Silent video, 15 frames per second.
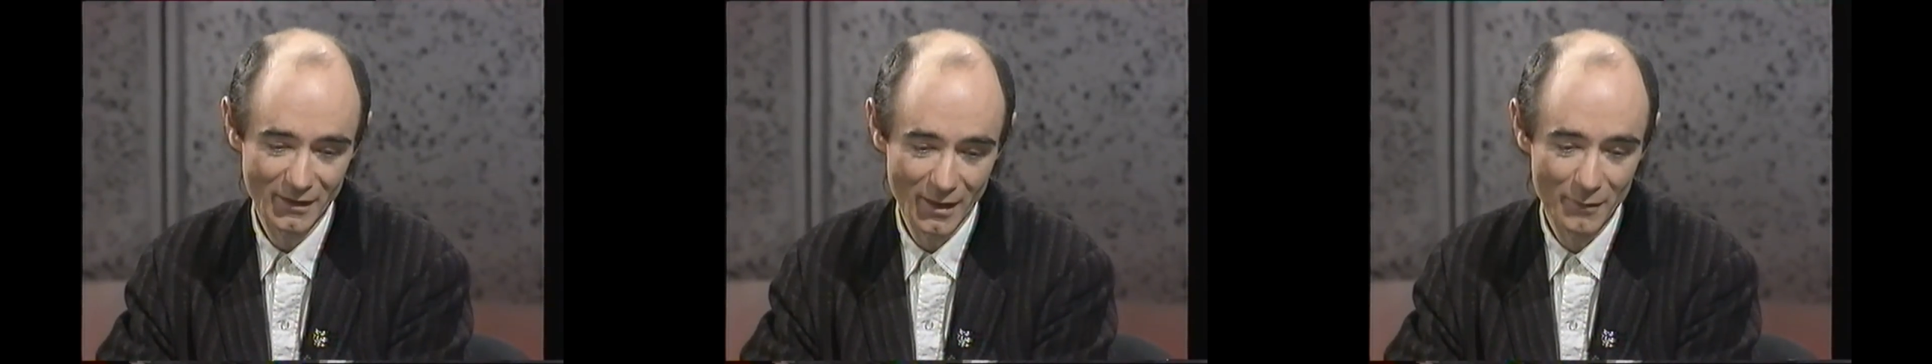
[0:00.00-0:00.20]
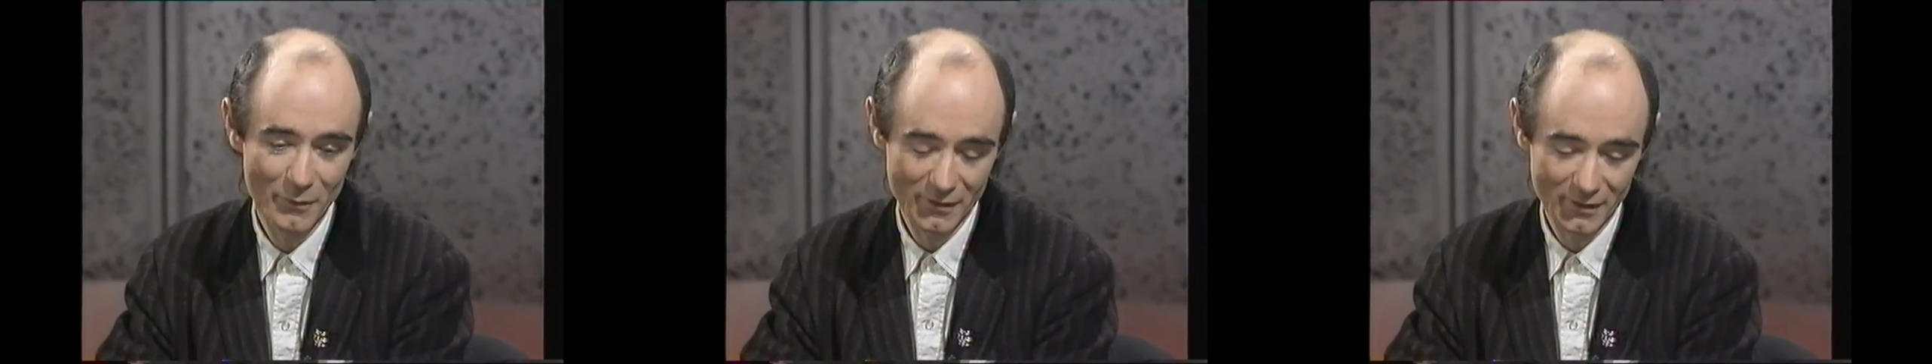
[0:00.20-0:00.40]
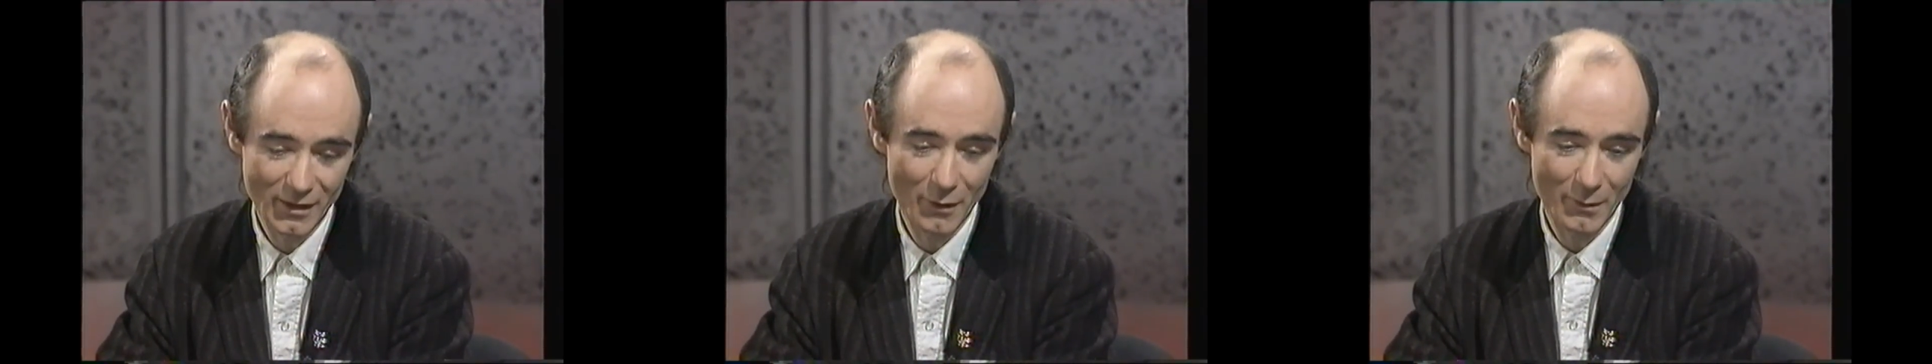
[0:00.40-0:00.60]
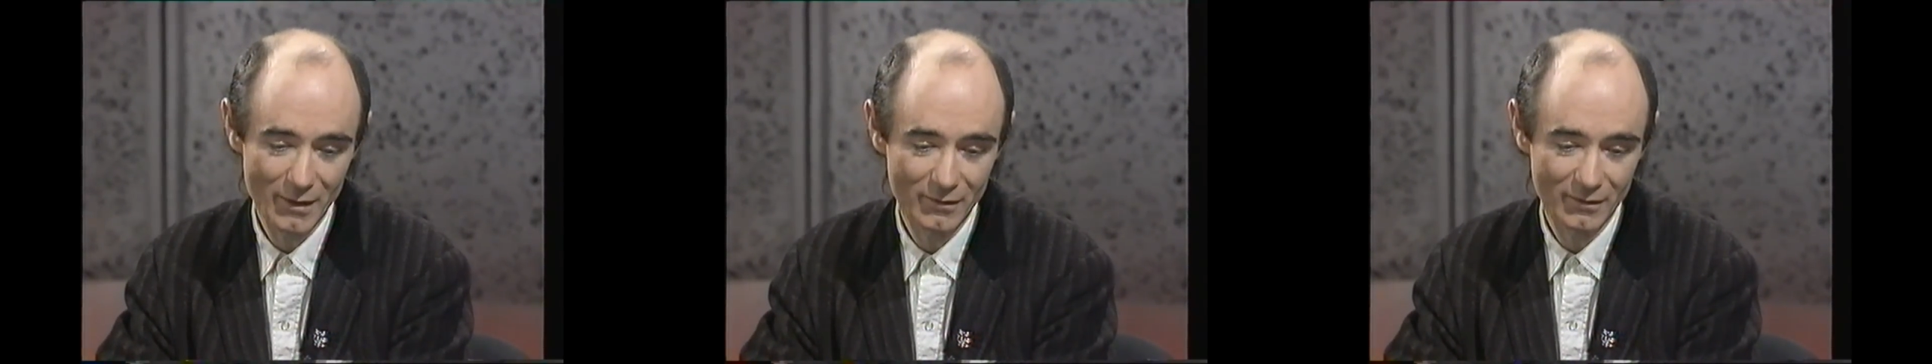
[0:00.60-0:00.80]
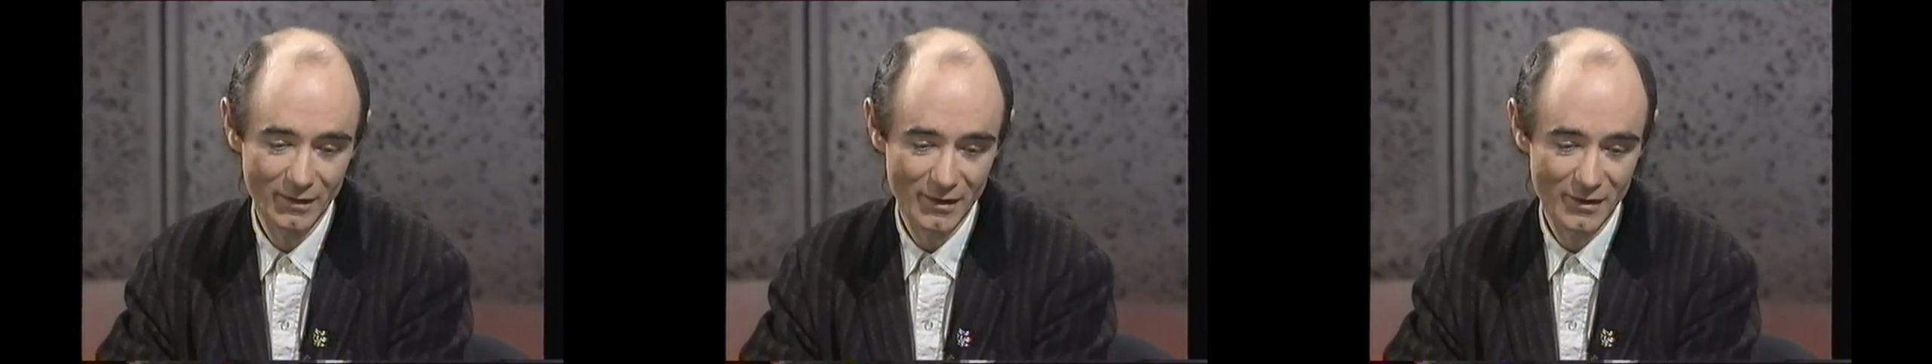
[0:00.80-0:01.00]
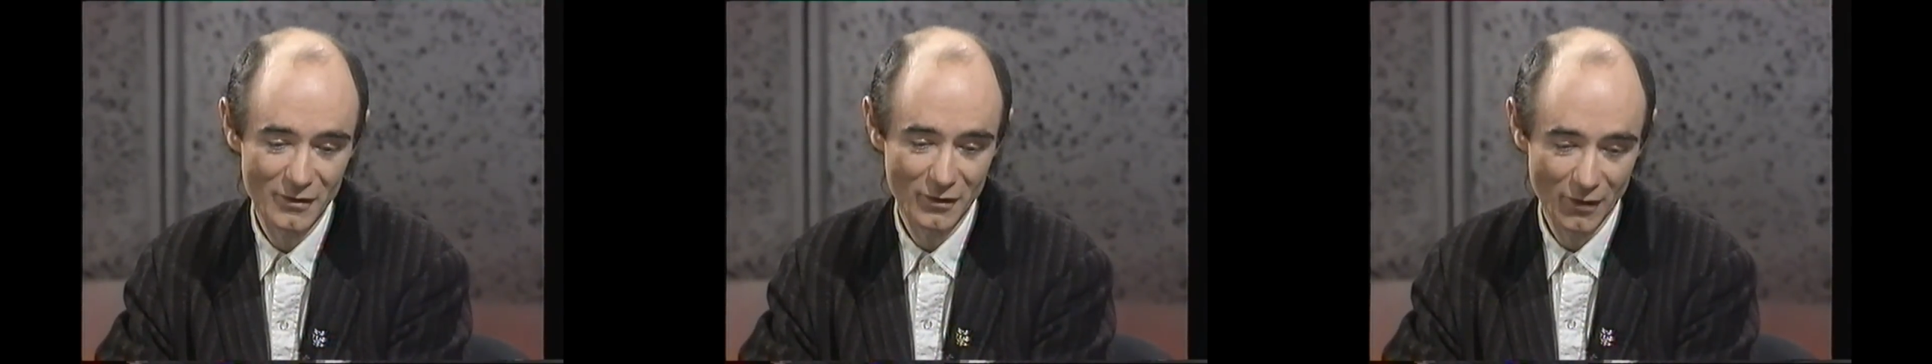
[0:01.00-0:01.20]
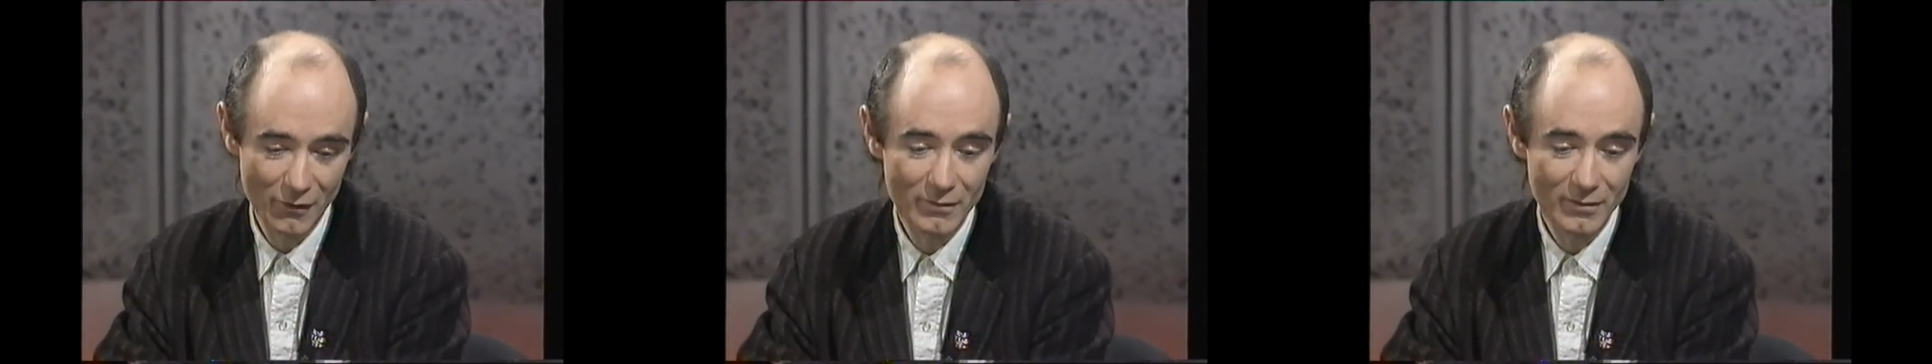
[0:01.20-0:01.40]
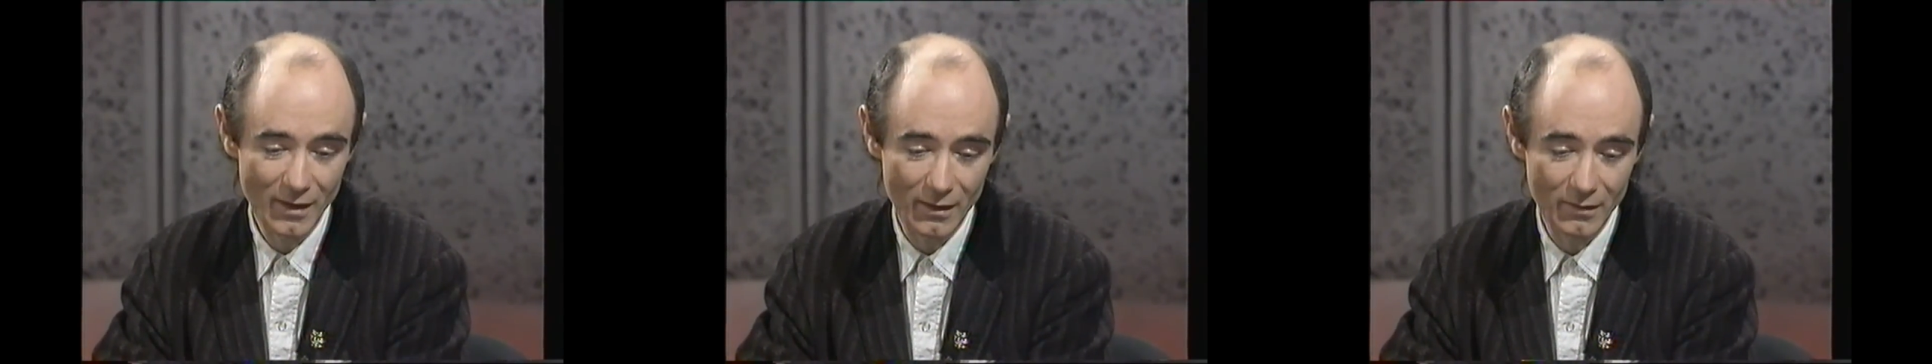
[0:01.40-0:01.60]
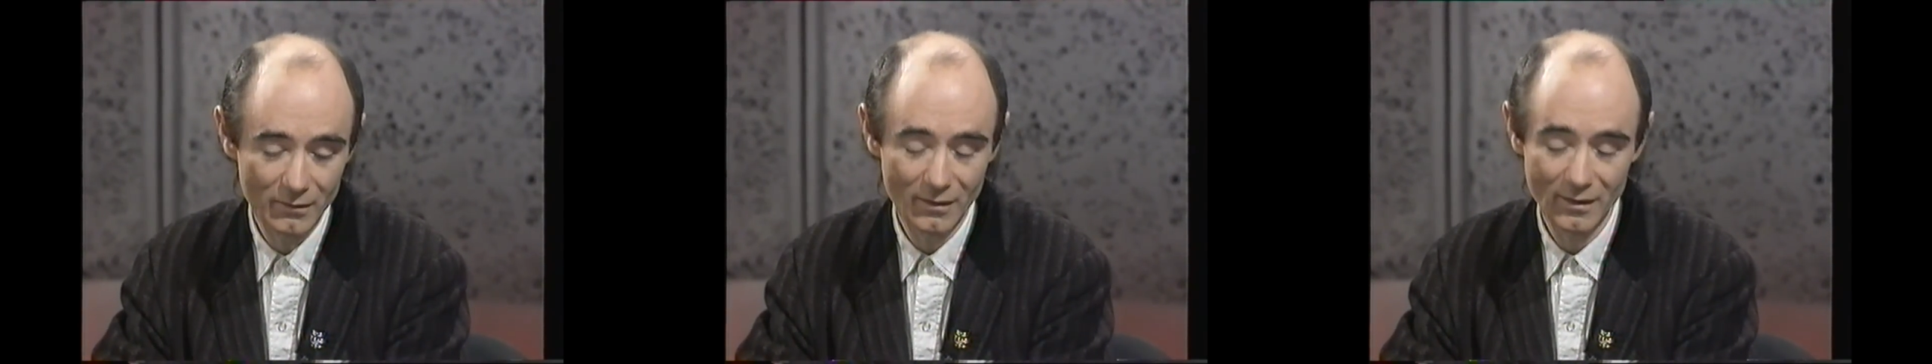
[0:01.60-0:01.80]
I want to go out and get stoned now,